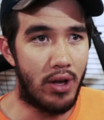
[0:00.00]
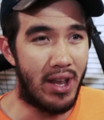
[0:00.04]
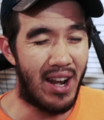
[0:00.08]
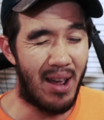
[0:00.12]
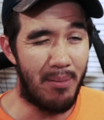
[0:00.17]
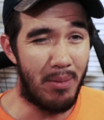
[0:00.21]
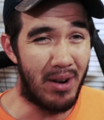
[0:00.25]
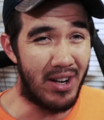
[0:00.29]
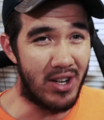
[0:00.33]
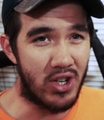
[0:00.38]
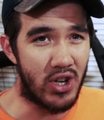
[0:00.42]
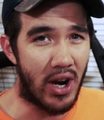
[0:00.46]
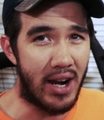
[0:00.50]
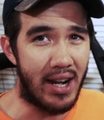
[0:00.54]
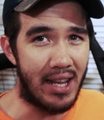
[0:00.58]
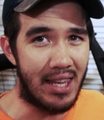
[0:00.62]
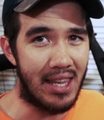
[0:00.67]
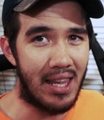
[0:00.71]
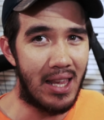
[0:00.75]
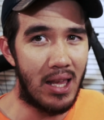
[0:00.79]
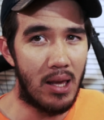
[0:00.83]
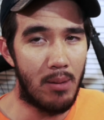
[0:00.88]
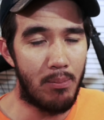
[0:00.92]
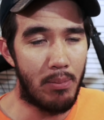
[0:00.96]
and I'm going to try to
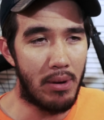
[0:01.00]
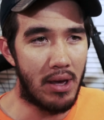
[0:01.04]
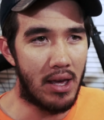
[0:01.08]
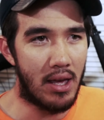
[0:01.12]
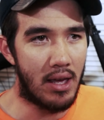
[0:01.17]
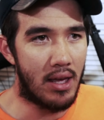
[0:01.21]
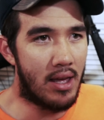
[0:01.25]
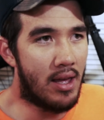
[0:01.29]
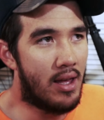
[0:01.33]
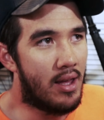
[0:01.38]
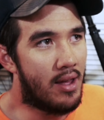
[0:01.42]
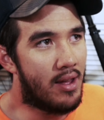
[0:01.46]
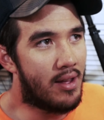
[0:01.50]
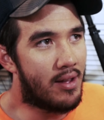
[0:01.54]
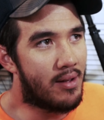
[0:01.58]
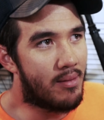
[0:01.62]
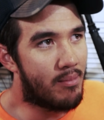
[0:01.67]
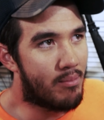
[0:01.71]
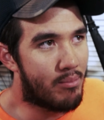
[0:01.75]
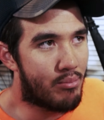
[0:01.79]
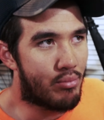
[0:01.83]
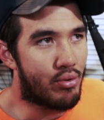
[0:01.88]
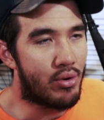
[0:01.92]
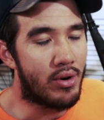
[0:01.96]
keep it
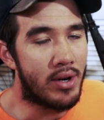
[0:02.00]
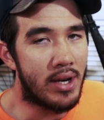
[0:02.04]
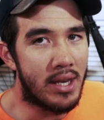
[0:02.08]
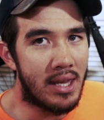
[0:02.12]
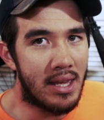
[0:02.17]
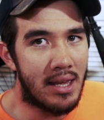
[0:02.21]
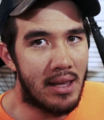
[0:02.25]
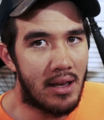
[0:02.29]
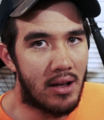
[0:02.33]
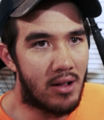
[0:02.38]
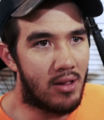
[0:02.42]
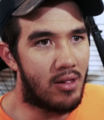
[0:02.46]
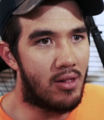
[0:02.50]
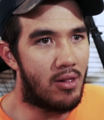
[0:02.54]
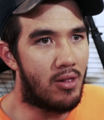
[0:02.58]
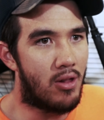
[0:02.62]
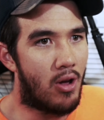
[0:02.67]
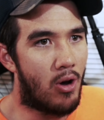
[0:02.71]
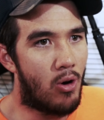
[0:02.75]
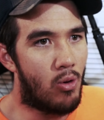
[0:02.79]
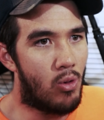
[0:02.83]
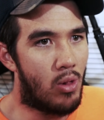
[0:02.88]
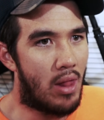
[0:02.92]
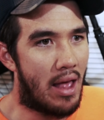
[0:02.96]
pretty
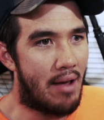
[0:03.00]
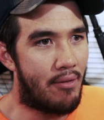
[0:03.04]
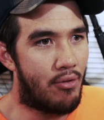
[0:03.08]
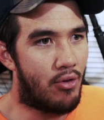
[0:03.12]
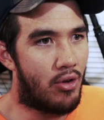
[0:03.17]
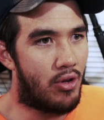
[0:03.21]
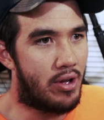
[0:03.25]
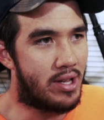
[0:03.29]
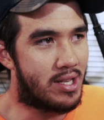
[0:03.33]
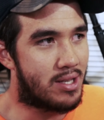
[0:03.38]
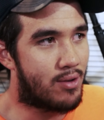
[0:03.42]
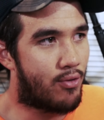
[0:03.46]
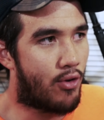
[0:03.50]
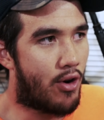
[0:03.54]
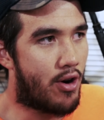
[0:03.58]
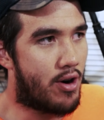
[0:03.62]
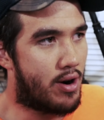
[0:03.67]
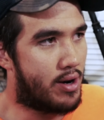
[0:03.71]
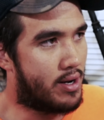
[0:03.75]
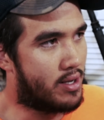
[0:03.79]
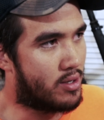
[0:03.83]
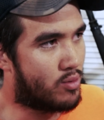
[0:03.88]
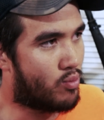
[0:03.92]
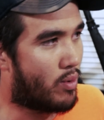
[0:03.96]
low level as
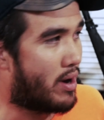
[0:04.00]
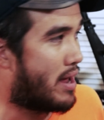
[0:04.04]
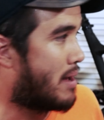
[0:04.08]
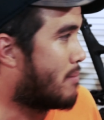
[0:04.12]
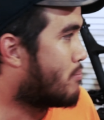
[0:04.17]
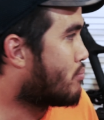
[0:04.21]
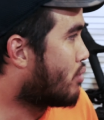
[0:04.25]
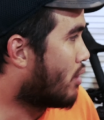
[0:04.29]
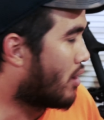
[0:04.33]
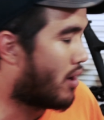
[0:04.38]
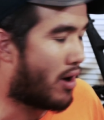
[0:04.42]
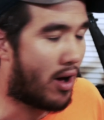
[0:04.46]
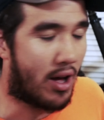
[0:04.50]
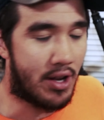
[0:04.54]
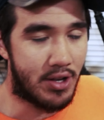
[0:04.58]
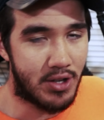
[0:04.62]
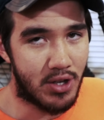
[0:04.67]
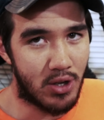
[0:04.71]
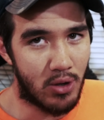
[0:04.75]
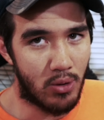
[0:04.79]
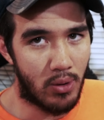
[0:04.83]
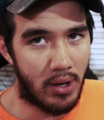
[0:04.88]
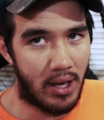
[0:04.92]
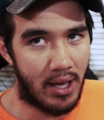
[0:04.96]
far as what I put
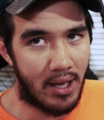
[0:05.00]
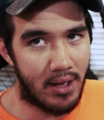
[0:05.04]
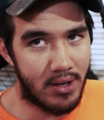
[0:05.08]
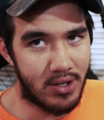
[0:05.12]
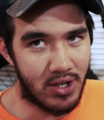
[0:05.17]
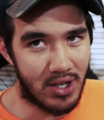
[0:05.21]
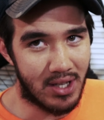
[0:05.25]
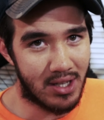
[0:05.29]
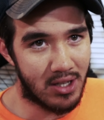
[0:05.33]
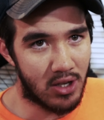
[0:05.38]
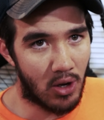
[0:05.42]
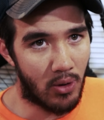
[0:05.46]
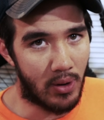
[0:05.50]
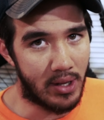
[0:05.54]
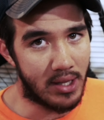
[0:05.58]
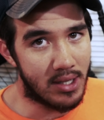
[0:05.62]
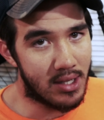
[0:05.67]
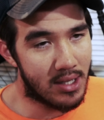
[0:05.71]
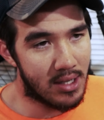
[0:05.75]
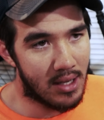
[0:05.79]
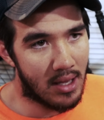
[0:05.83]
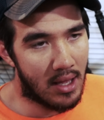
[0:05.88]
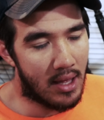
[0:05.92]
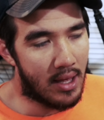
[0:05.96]
onto it, just so
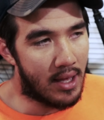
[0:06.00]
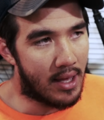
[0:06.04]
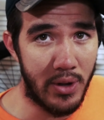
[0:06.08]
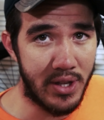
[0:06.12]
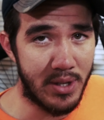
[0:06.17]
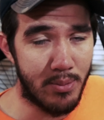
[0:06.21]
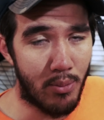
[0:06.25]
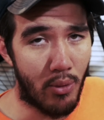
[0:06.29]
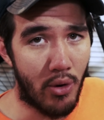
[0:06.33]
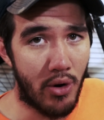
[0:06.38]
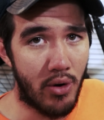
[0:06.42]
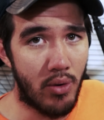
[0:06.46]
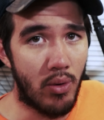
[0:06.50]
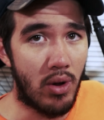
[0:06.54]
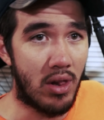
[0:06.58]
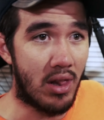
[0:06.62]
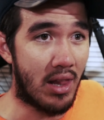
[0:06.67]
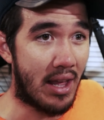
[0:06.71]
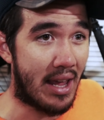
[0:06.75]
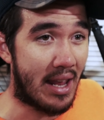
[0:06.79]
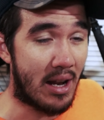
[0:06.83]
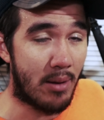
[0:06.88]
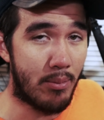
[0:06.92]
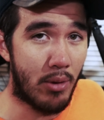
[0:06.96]
it's more
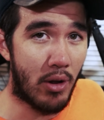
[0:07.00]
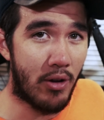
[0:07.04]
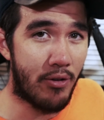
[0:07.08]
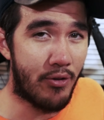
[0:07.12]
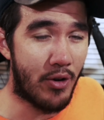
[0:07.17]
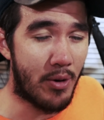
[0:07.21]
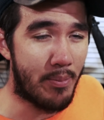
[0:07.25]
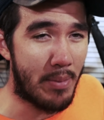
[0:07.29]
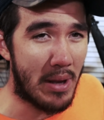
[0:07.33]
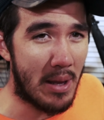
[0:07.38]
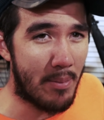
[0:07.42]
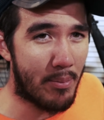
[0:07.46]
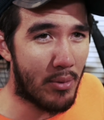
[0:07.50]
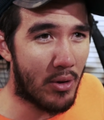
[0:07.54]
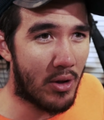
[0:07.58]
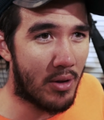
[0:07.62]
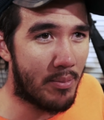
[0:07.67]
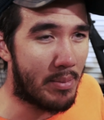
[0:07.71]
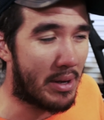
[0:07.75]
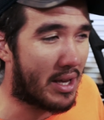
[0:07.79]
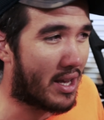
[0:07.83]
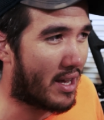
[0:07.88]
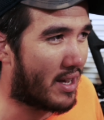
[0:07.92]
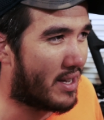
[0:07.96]
relatable for people,
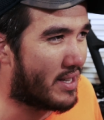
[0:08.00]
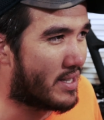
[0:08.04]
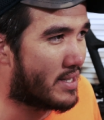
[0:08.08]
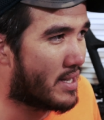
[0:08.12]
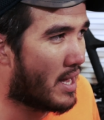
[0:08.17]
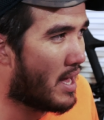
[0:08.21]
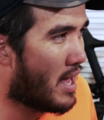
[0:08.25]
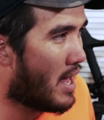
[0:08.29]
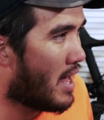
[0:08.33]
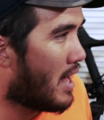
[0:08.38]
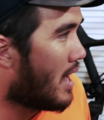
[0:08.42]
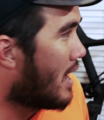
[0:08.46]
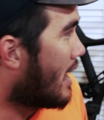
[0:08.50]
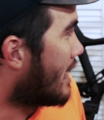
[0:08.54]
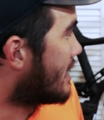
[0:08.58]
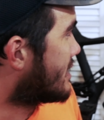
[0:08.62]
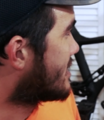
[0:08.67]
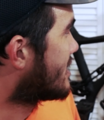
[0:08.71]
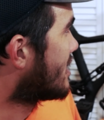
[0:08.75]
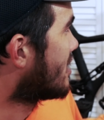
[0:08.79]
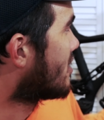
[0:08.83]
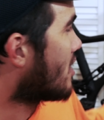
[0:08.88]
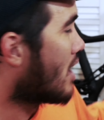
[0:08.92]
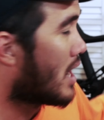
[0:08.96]
because I
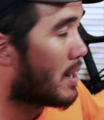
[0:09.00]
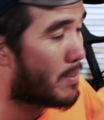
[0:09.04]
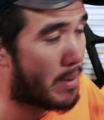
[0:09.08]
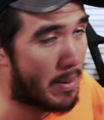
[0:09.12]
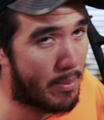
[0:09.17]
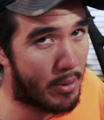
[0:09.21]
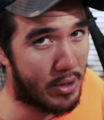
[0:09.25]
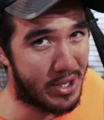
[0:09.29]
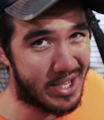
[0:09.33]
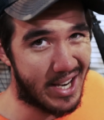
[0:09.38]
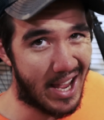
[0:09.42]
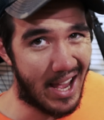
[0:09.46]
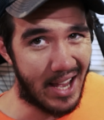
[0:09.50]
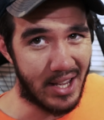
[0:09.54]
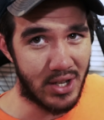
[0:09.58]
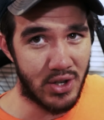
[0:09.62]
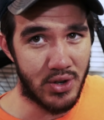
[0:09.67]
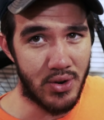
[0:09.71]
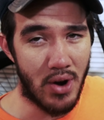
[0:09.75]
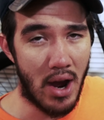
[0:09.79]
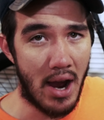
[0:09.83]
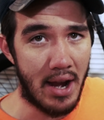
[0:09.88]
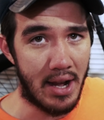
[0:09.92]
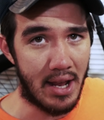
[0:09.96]
see a lot of people
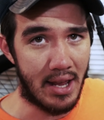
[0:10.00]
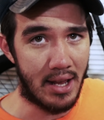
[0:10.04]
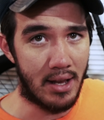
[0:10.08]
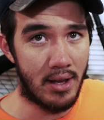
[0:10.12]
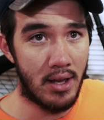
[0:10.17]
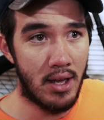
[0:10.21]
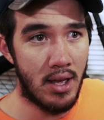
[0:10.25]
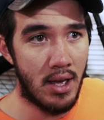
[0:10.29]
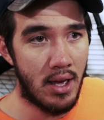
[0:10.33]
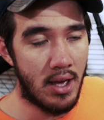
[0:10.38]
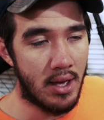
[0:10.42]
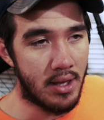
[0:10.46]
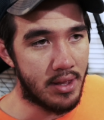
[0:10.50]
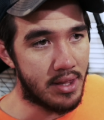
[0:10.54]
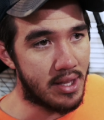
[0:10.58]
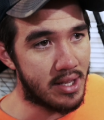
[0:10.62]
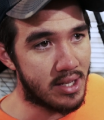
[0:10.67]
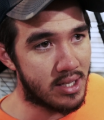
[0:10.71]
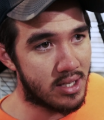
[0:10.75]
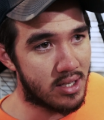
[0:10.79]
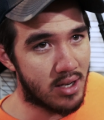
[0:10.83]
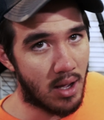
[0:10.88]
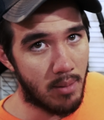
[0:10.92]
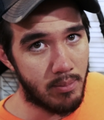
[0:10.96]
test riding
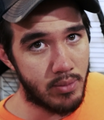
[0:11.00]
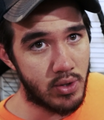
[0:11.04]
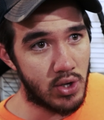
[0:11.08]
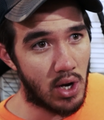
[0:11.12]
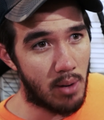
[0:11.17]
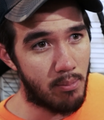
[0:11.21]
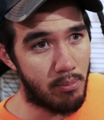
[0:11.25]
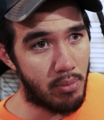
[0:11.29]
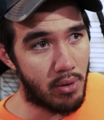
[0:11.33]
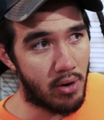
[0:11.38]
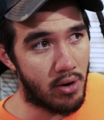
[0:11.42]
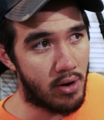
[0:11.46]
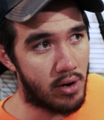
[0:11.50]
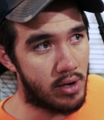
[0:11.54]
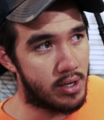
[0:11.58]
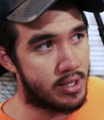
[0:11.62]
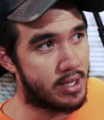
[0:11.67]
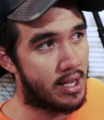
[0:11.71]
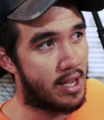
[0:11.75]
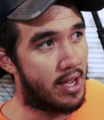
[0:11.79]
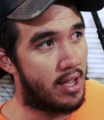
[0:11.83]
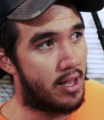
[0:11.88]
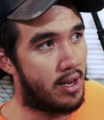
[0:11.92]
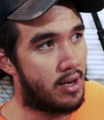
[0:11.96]
these
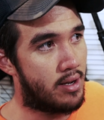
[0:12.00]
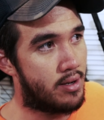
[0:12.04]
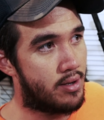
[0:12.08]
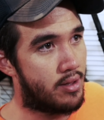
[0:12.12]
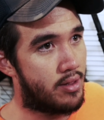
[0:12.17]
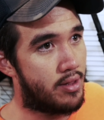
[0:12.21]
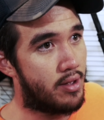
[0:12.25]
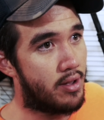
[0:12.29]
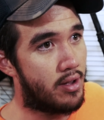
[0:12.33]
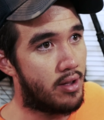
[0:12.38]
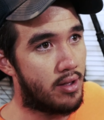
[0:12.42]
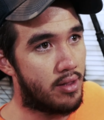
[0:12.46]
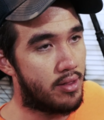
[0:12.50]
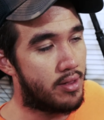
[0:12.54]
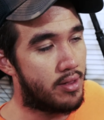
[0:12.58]
Stumpjumpers and the